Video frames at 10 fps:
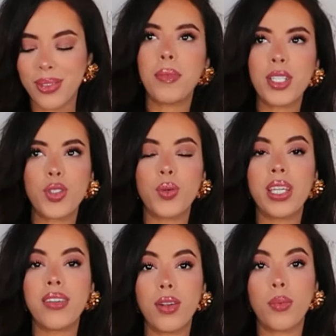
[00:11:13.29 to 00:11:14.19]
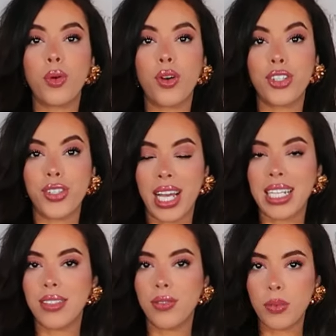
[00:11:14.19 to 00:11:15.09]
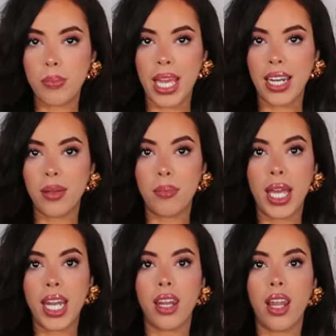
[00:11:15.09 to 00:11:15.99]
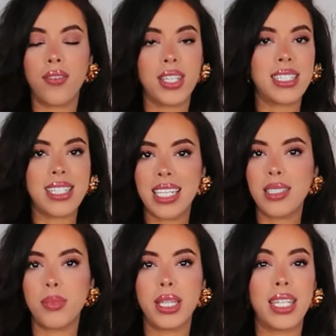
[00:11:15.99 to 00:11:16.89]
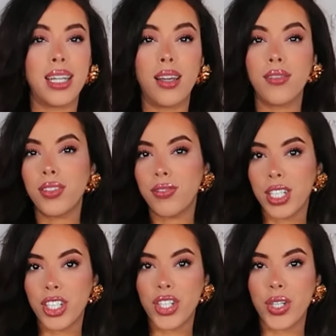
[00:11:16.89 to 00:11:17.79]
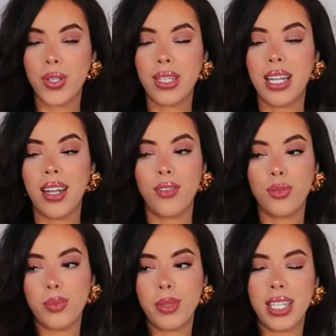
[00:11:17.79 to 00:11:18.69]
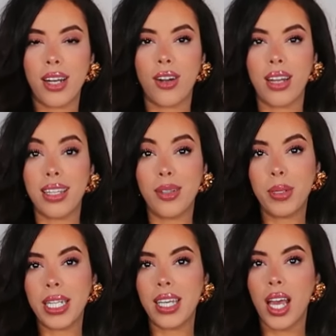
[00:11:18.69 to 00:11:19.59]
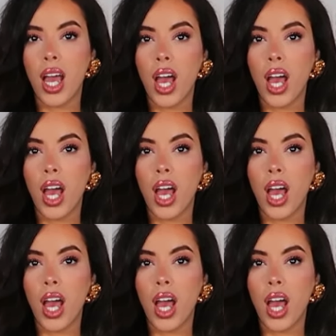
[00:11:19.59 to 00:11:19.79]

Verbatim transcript: It makes you even more attractive to men. Men love excitement, they love adventure, they love women that are a little bit